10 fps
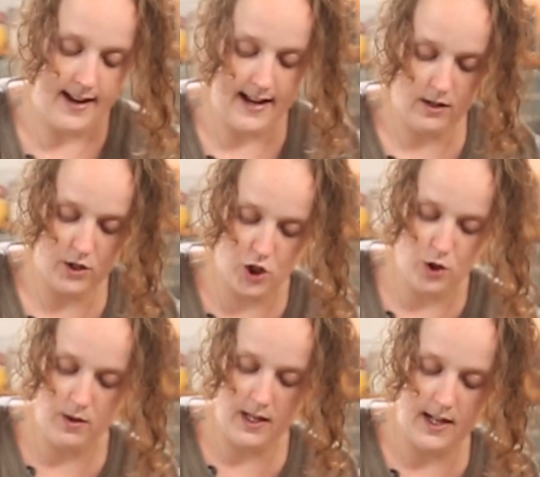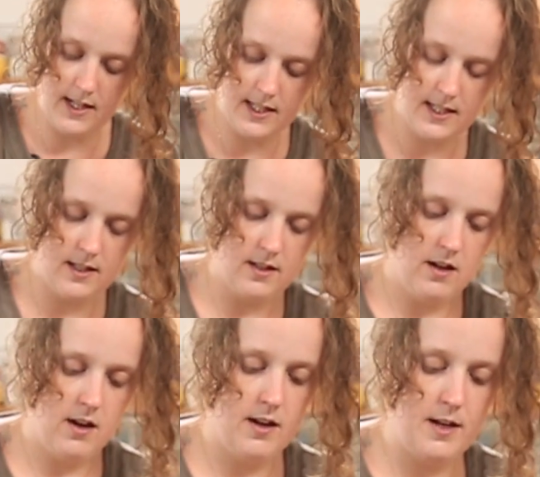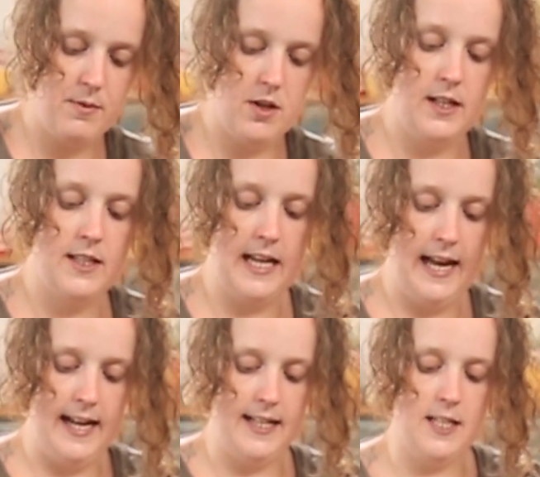Now to this, I'm going to add